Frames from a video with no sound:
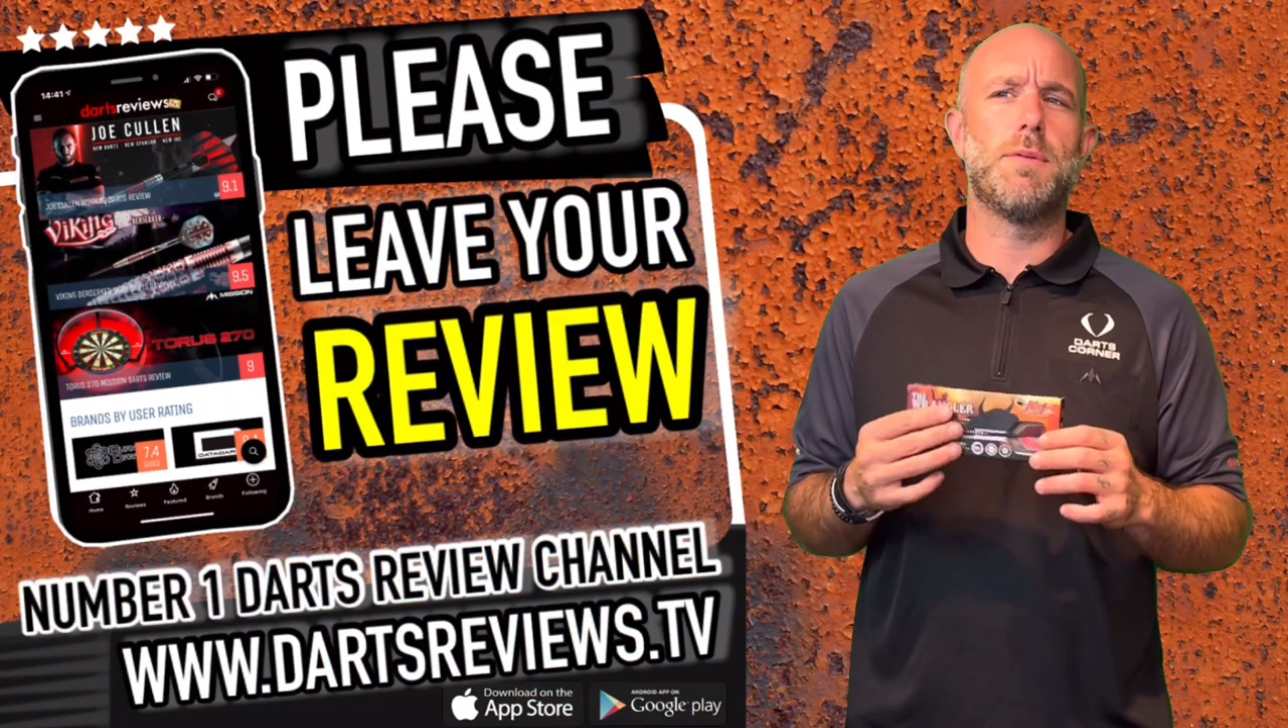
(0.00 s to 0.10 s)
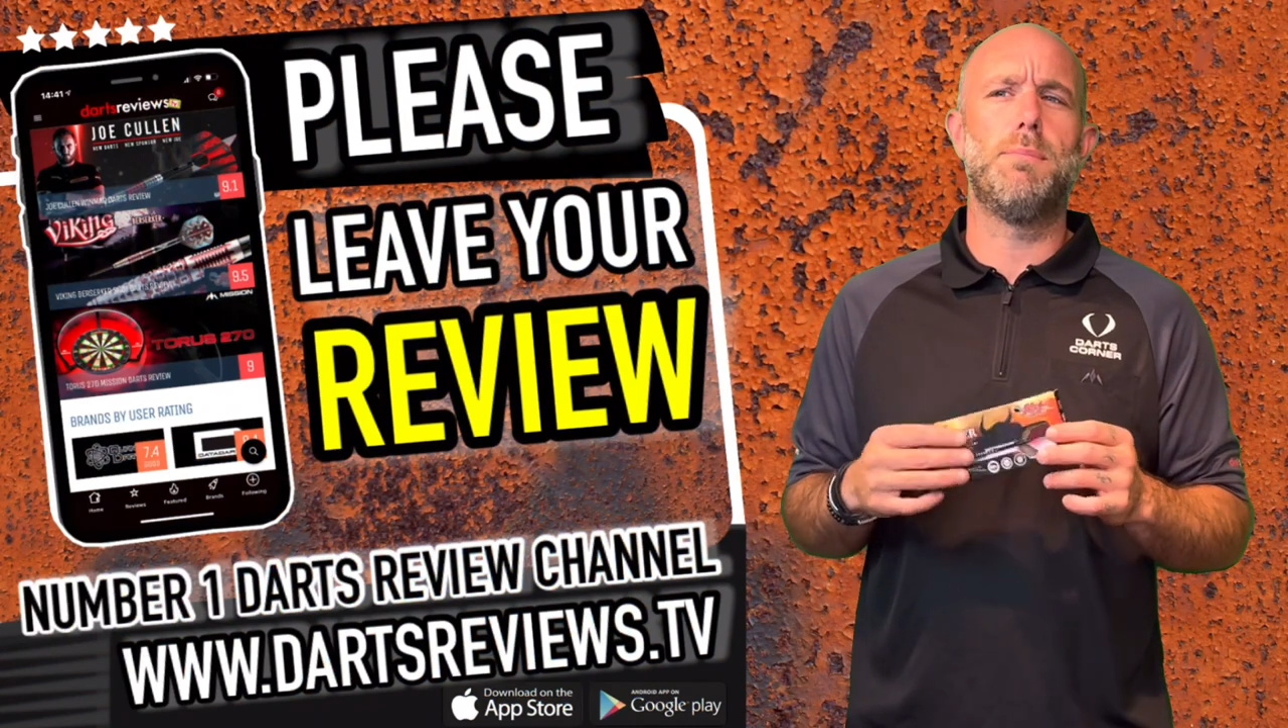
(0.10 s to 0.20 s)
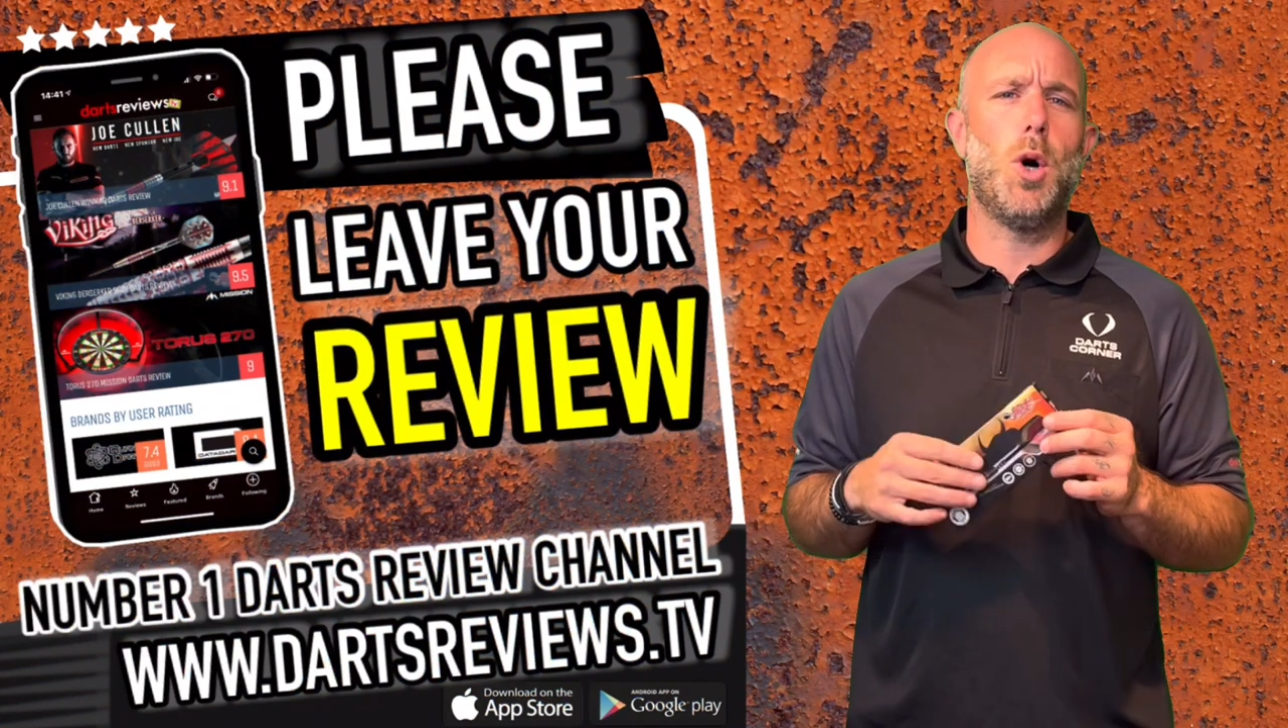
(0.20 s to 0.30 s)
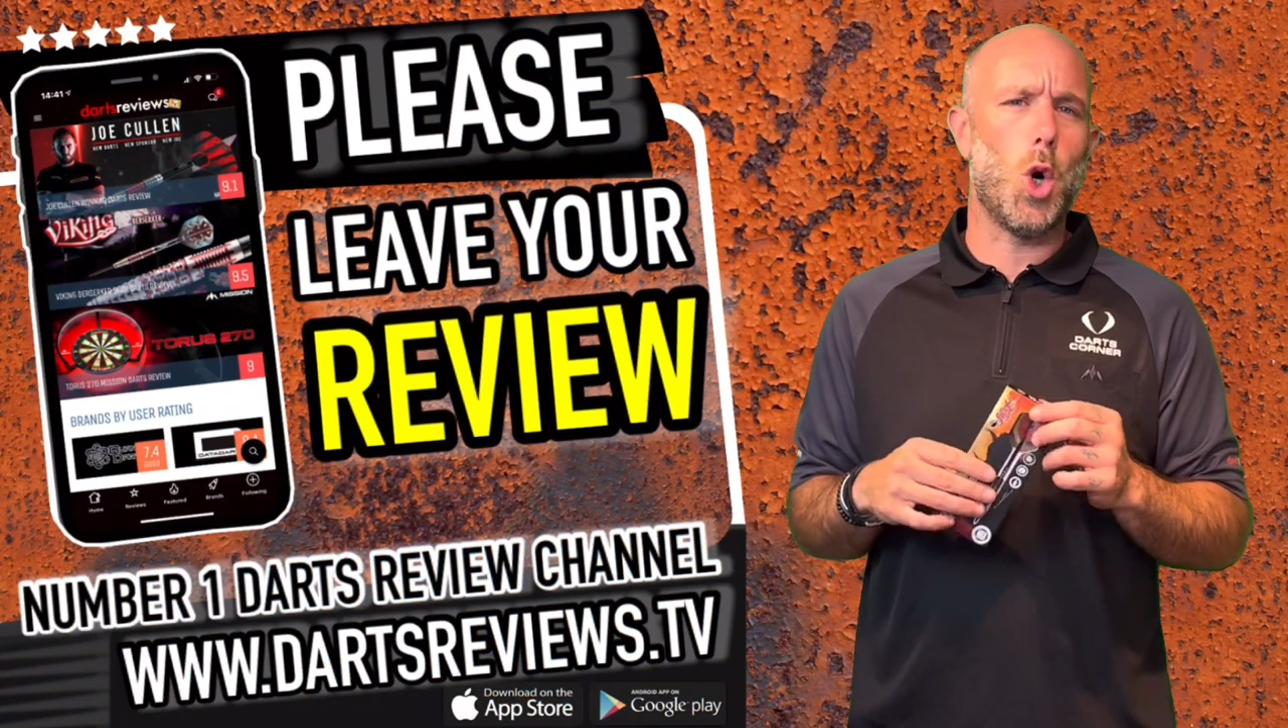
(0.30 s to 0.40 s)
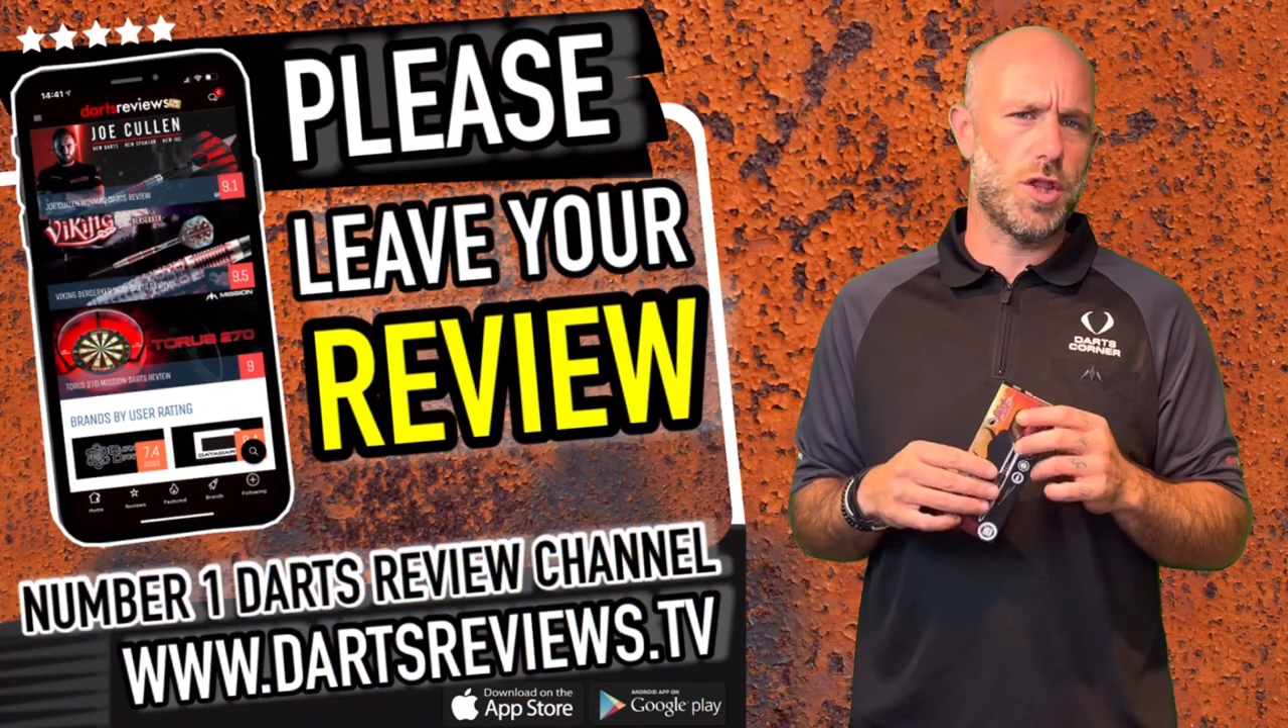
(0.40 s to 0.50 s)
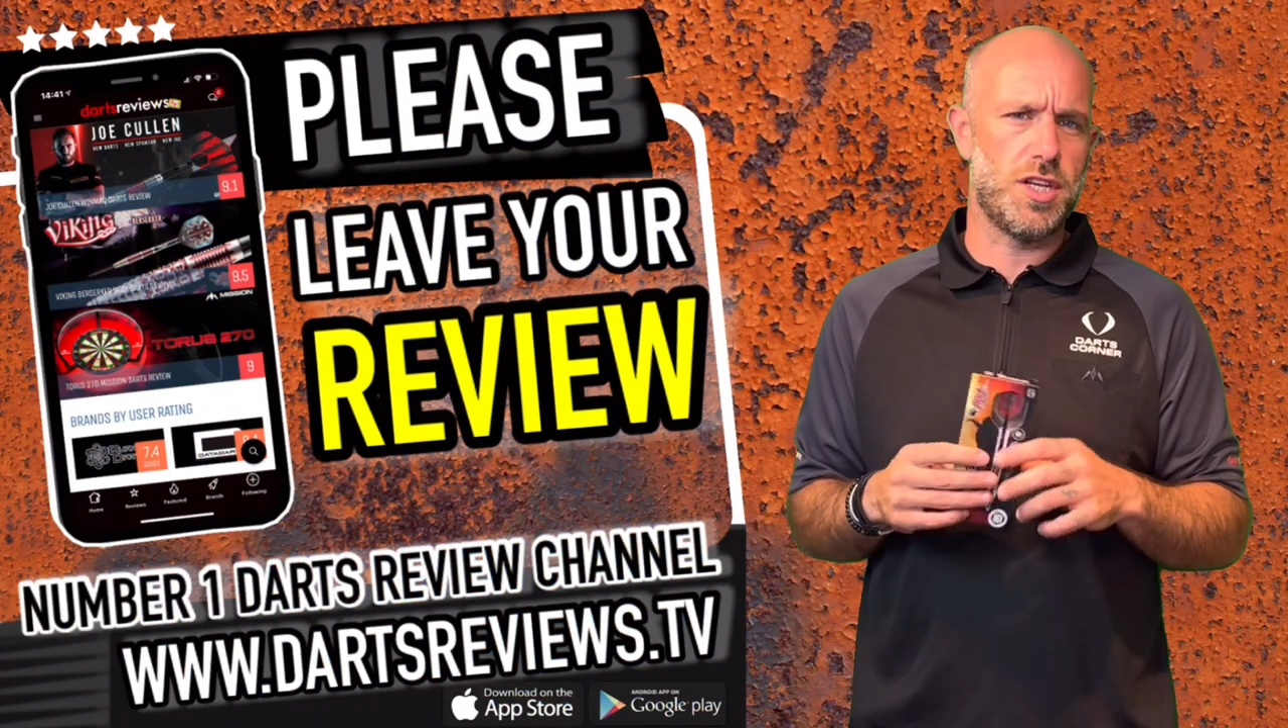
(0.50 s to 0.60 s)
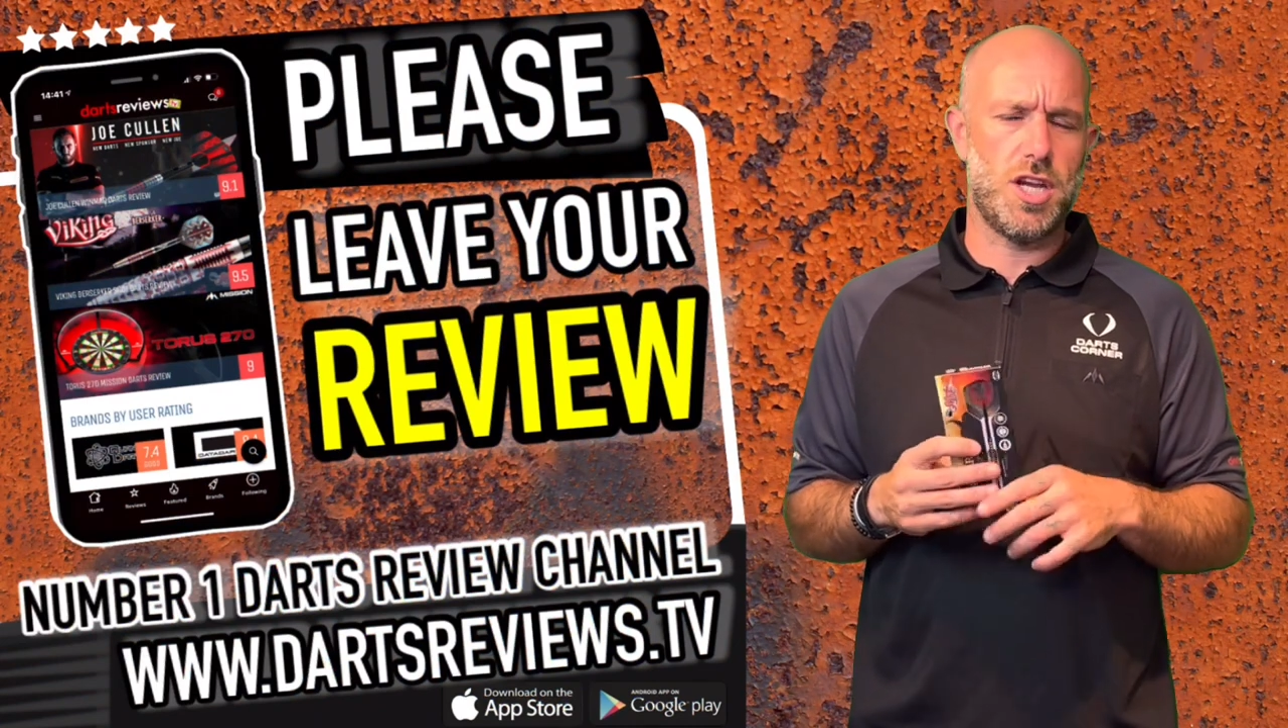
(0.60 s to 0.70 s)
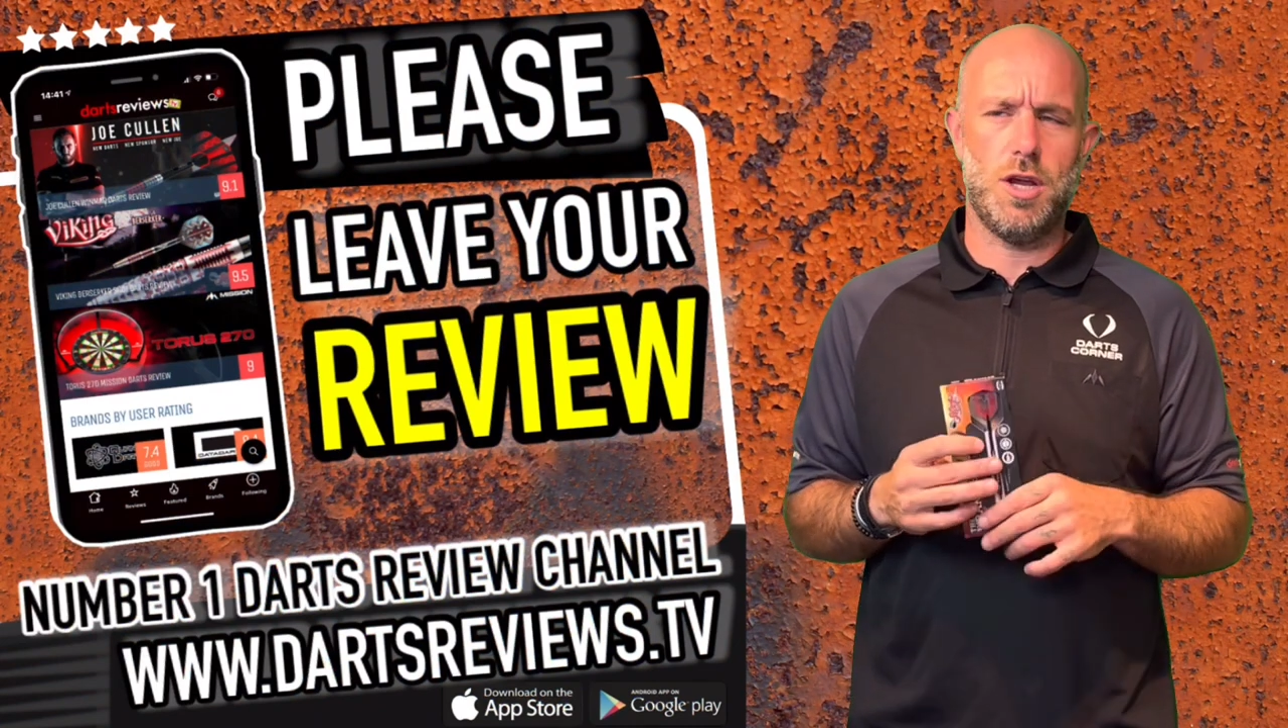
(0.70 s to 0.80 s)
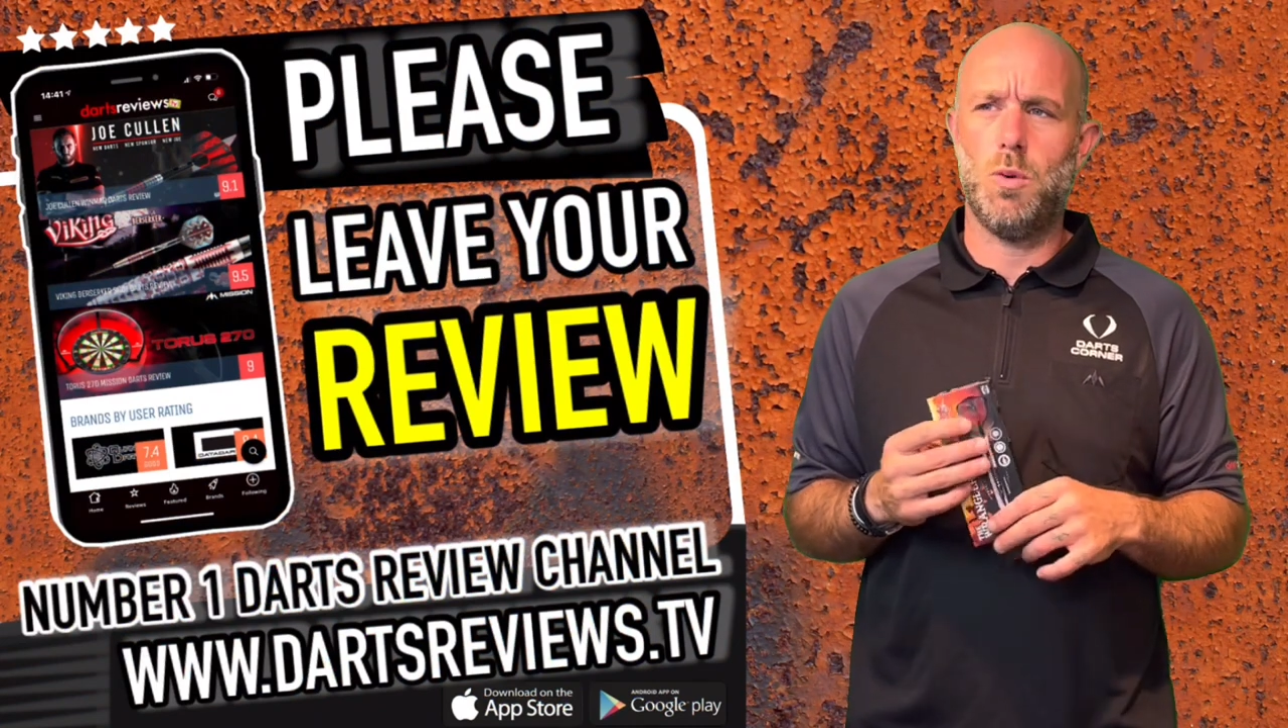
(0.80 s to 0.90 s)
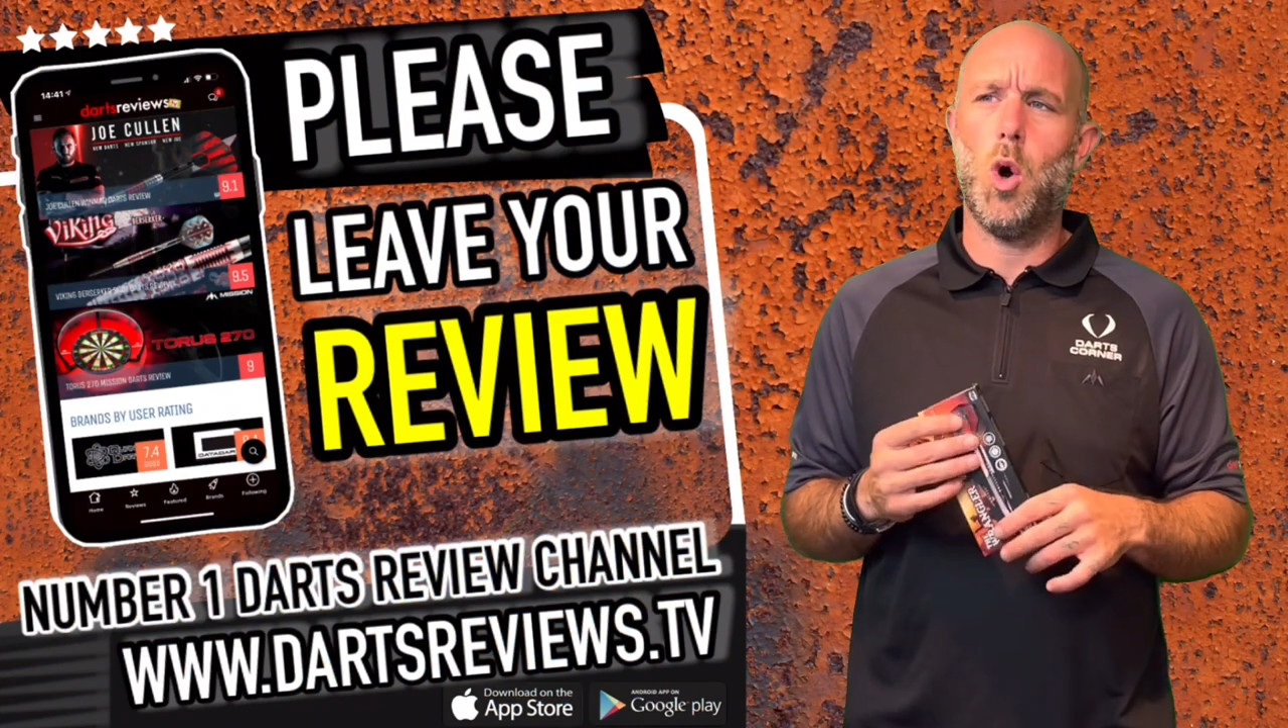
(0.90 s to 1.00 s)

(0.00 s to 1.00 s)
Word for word: more than you,